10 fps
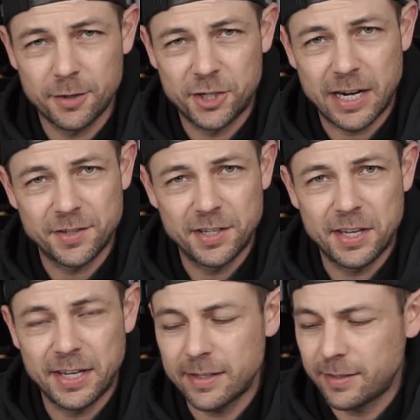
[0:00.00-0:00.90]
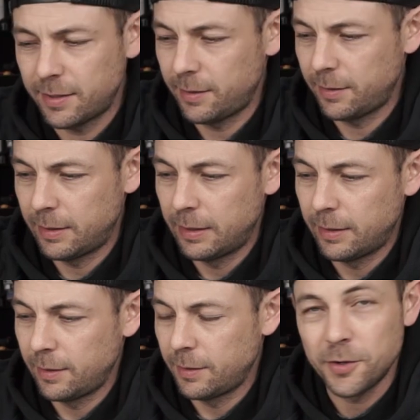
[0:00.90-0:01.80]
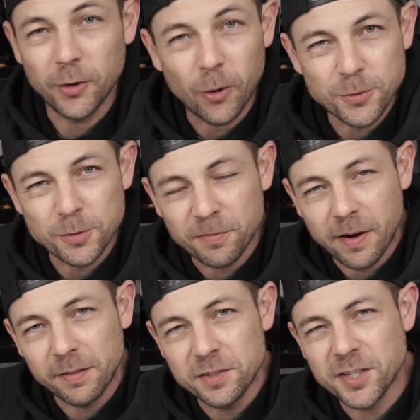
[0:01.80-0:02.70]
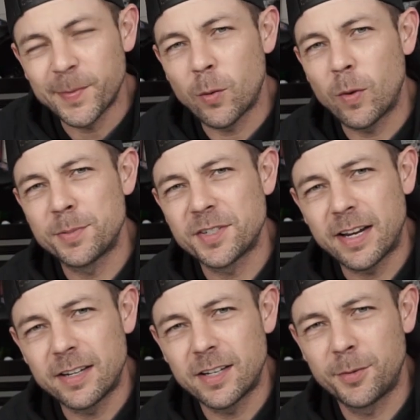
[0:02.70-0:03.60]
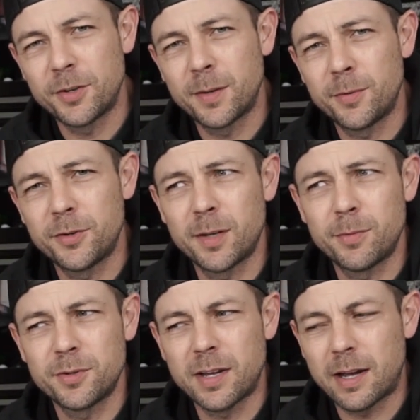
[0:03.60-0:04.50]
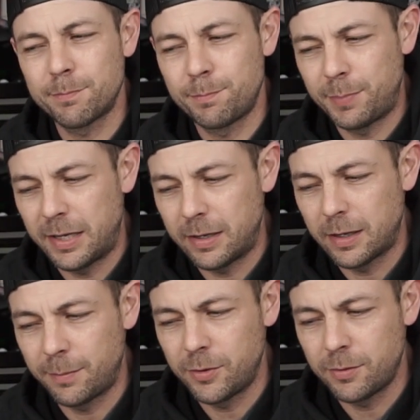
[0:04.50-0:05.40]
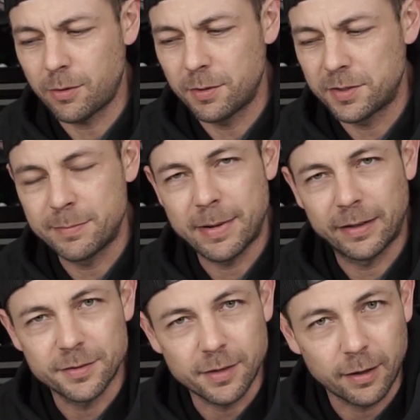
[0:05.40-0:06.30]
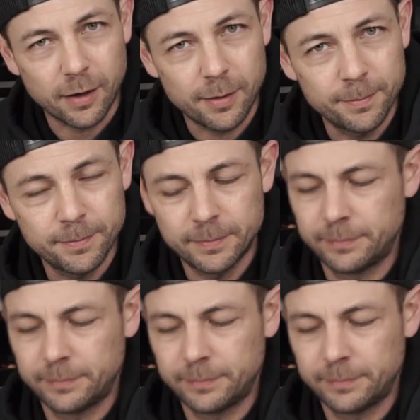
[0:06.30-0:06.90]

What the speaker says: chassis kit. You can also find these on my website, www.pnwrcmadness.com.